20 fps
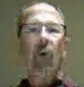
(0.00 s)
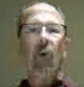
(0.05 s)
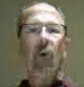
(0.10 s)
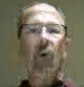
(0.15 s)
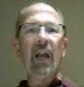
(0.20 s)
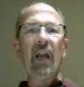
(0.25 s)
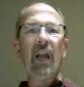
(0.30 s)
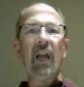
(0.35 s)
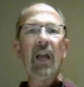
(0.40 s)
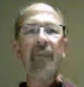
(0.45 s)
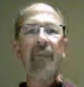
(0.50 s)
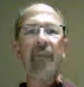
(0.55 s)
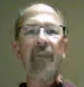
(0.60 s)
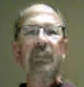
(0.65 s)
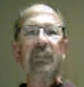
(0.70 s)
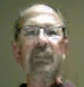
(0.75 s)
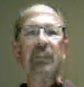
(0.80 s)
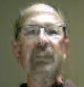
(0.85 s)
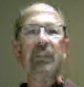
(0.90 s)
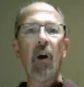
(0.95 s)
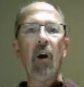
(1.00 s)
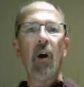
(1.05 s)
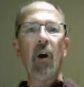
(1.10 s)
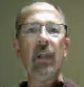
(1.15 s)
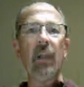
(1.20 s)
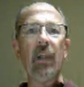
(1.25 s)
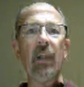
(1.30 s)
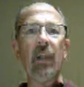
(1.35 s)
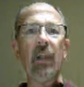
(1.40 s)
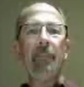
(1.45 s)
once I have this
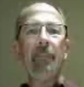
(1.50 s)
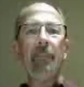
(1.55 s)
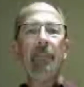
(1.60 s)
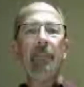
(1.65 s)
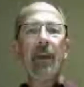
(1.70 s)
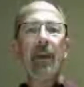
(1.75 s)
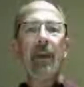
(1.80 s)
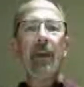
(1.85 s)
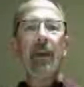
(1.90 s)
formula,